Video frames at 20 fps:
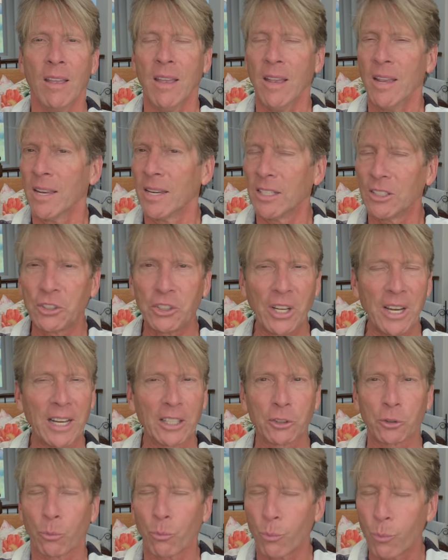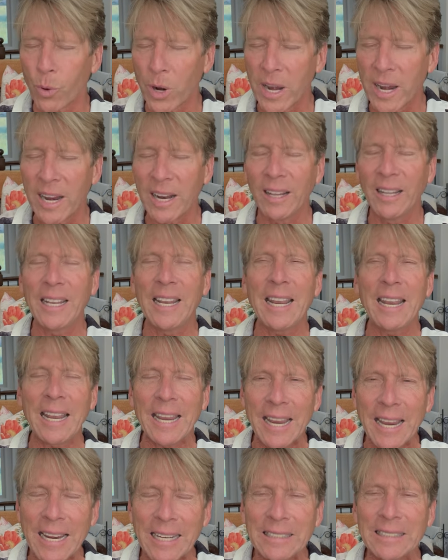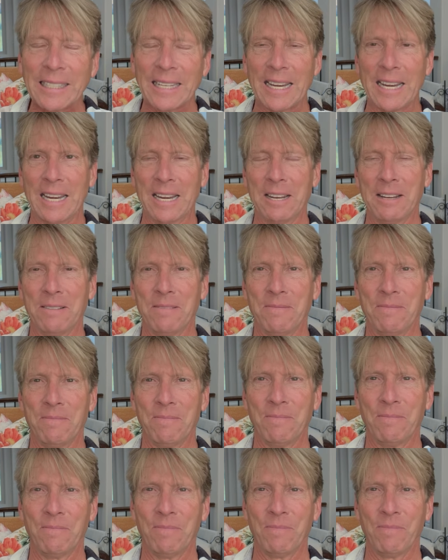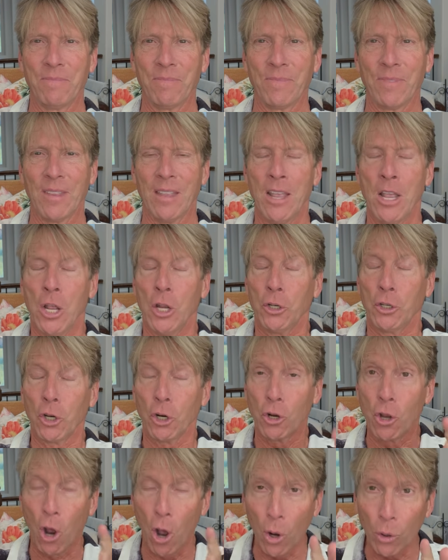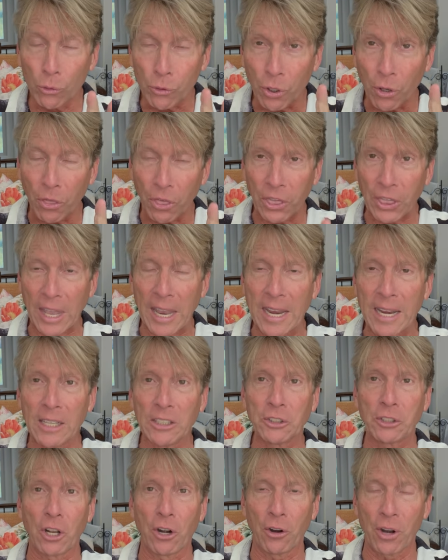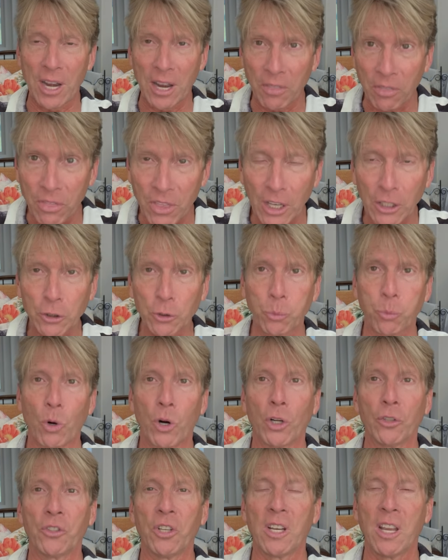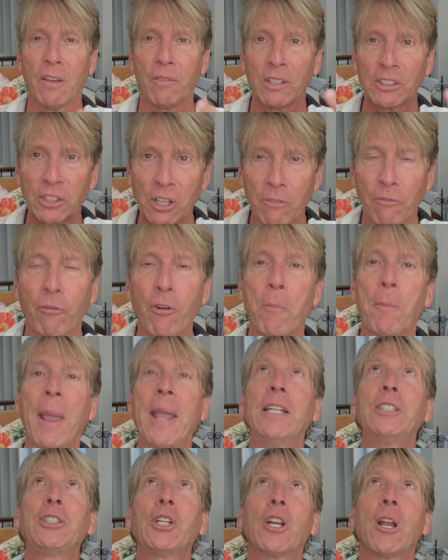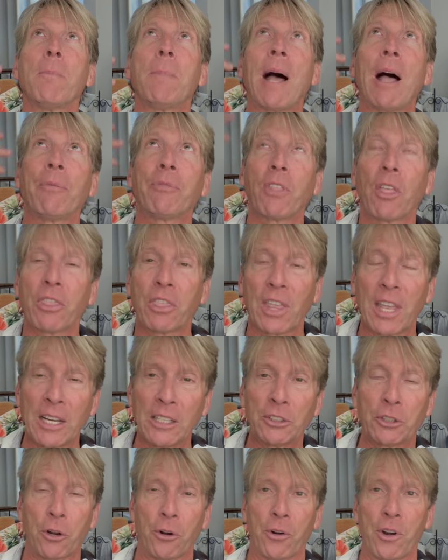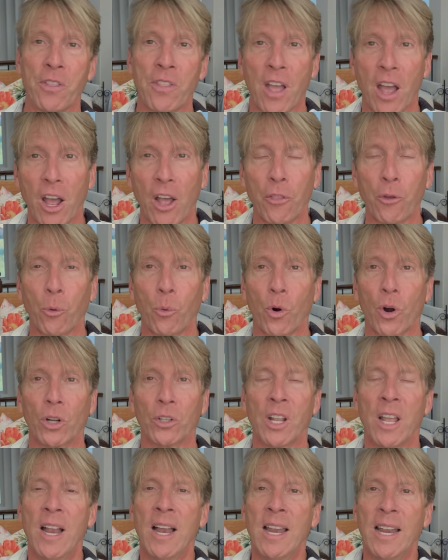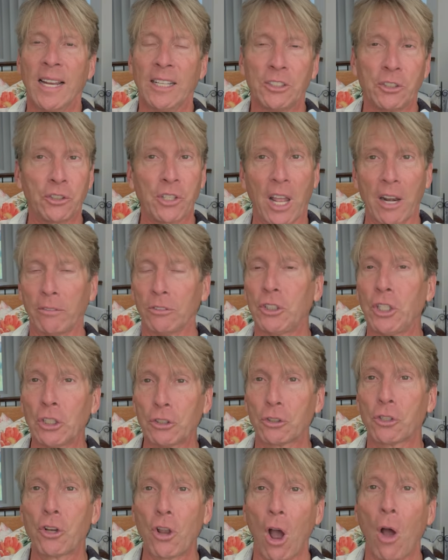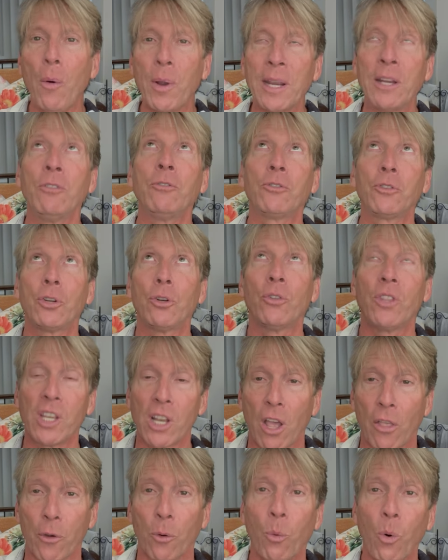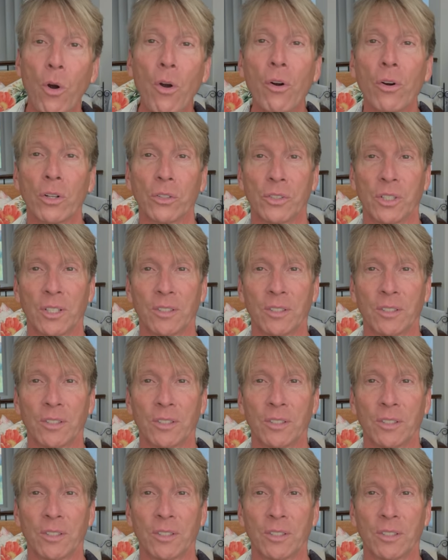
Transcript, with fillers: You see, it's really easy to go to things that are in this world to give us information about the things that are in the other world instead of just going to the other world.